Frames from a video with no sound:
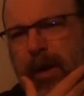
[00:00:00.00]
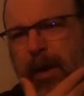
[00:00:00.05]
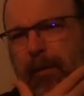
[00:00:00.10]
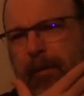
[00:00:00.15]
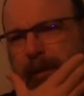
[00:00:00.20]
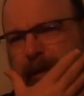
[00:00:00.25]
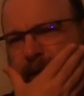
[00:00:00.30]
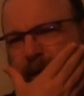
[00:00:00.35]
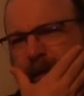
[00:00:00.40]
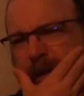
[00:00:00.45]
up
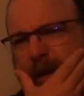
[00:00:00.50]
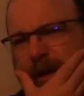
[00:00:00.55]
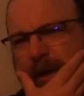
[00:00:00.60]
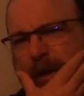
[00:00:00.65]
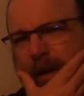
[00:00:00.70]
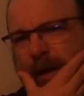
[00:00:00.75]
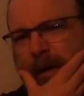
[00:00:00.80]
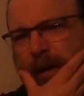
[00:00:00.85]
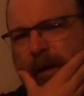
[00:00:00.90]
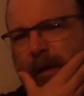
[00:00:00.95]
in such
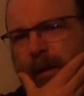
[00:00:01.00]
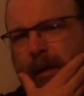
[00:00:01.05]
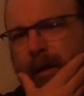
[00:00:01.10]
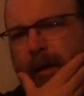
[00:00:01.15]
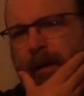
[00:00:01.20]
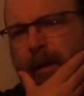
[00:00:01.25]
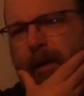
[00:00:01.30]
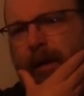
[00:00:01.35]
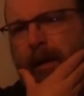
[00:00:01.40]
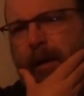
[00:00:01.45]
a,
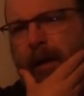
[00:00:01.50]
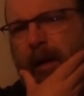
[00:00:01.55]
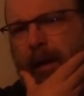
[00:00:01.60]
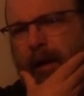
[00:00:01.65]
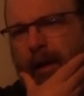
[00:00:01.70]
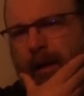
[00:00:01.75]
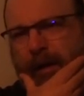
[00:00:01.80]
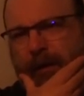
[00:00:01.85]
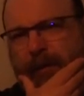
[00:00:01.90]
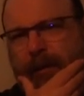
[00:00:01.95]
a
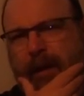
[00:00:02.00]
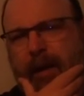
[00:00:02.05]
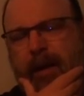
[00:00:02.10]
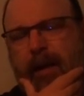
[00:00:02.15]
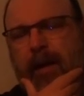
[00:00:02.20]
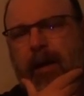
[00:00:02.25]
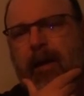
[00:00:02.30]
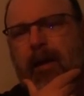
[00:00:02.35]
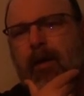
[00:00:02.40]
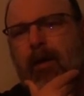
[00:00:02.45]

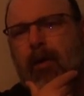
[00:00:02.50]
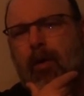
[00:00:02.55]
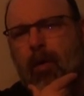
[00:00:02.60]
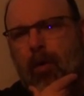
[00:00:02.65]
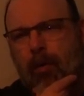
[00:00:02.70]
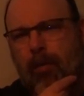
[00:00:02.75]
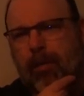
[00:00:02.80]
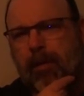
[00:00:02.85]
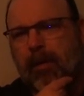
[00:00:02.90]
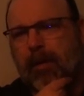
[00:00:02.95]
loving,
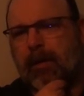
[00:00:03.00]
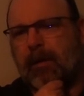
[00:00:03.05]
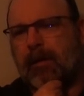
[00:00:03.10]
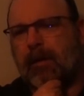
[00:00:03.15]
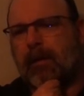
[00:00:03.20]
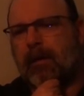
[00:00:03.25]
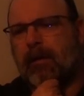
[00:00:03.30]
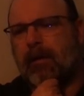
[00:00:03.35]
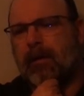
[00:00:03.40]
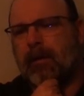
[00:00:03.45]

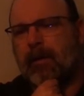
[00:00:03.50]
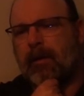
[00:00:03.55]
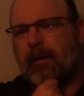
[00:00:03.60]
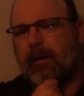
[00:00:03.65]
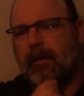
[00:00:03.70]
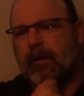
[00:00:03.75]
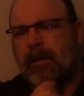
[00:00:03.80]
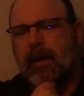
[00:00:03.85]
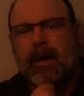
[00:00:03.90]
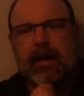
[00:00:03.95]
open,
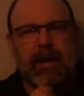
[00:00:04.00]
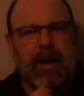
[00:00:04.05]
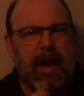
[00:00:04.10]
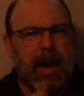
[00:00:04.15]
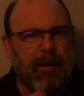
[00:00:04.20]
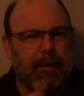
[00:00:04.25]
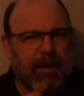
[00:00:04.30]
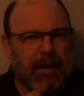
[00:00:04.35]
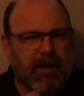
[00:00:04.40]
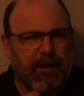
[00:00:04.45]

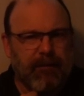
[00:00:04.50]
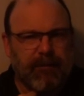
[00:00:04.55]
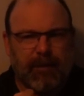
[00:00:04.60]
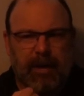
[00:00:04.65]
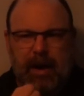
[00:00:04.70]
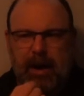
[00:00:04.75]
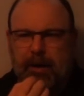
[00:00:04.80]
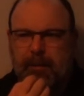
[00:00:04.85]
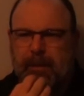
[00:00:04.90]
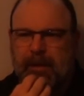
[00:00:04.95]
dynamic
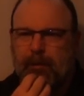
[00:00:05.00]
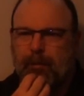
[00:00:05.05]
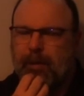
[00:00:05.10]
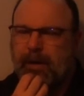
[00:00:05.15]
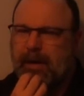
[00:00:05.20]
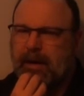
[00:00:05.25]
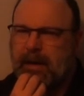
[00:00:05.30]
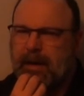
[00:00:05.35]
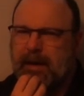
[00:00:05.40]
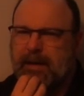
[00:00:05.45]
environment, when
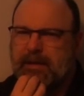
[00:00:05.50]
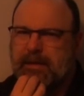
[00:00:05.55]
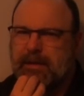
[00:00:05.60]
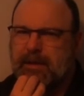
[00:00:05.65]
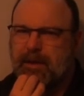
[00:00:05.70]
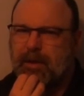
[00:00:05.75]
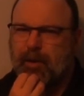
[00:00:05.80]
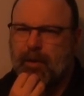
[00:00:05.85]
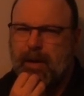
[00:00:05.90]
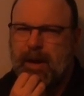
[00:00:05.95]
he gets
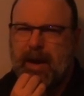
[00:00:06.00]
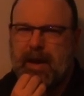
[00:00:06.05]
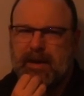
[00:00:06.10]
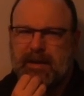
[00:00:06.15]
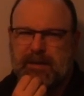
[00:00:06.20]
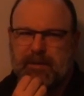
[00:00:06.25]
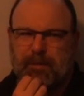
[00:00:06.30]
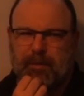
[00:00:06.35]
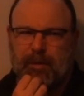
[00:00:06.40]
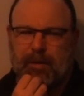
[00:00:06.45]
to
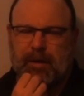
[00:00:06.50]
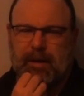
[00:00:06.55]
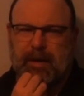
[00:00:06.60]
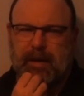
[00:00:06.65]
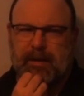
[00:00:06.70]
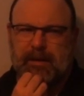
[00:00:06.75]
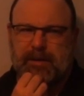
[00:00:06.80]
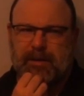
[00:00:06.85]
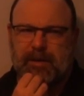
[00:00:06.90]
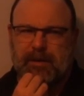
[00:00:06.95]
Johannesburg,
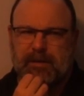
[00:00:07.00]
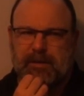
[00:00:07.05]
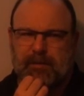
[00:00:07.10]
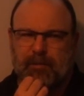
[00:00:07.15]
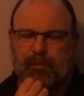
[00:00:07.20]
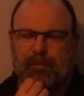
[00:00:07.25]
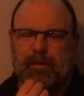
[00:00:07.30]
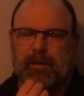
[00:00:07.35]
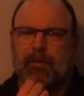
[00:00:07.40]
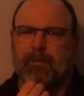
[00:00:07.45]
he's just
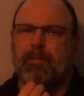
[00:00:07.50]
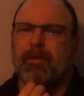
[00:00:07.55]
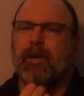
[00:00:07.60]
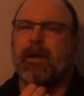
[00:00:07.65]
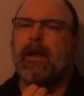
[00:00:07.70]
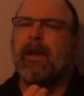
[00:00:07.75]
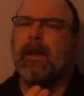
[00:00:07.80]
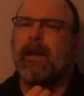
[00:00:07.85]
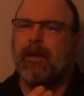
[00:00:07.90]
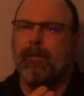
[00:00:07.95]

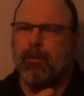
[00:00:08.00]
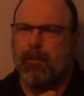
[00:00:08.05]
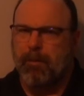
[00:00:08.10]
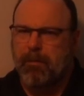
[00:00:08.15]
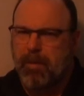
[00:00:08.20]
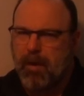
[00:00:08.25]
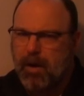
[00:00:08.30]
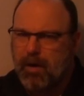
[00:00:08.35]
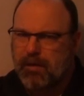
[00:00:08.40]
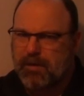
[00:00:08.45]
completely
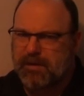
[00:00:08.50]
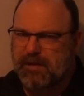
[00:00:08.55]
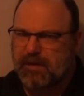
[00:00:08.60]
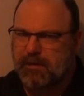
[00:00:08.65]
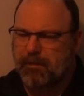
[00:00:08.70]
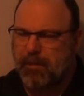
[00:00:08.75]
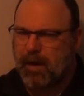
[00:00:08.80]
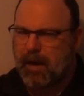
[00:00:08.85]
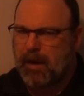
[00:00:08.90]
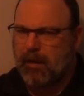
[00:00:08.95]

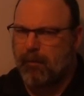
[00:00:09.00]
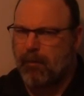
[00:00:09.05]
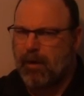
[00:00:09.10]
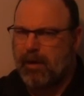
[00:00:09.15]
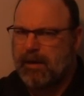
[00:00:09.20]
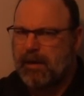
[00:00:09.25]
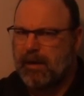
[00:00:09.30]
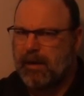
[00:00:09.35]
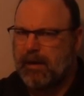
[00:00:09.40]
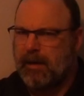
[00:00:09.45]
repulsed by
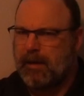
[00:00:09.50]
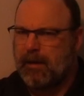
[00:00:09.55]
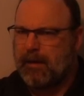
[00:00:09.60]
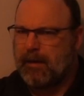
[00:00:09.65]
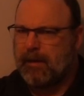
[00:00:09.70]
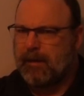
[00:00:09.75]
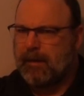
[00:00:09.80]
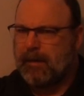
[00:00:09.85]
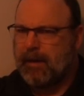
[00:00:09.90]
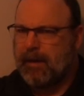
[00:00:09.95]
what he
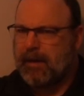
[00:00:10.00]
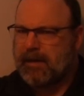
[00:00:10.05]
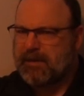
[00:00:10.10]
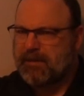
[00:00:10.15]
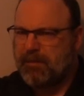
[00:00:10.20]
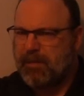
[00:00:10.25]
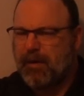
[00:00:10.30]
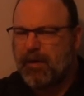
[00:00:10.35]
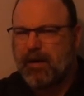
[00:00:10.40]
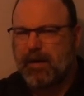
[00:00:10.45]

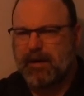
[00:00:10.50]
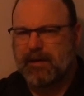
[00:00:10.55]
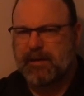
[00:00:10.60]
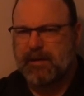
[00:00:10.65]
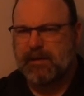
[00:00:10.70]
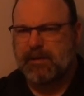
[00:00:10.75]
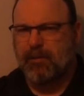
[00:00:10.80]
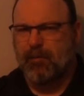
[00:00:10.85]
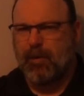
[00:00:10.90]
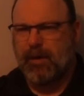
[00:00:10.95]

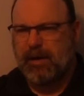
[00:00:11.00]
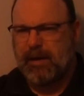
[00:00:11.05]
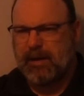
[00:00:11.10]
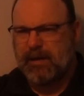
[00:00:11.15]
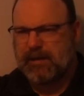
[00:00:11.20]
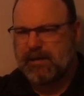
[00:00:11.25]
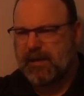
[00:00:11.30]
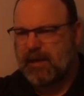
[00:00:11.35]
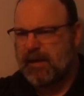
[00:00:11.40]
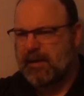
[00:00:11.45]
experiences and what he
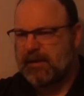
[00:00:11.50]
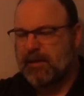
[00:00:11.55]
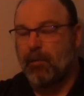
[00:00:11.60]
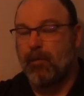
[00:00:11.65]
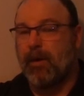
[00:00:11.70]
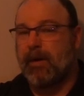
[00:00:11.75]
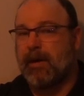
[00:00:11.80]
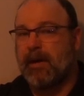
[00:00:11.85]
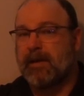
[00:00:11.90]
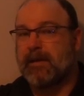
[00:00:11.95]
sees and
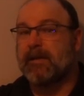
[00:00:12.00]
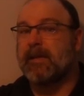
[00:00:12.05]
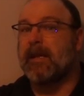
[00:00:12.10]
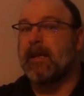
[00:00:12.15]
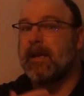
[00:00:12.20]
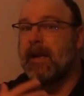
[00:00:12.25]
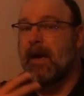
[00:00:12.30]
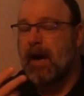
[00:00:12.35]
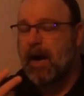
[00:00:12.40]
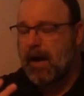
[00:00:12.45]
what he's
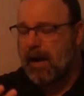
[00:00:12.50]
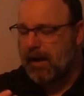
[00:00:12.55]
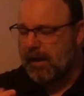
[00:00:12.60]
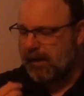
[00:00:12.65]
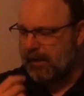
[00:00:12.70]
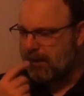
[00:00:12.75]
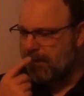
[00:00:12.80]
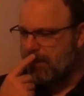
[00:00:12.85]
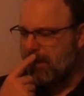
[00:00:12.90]
denied.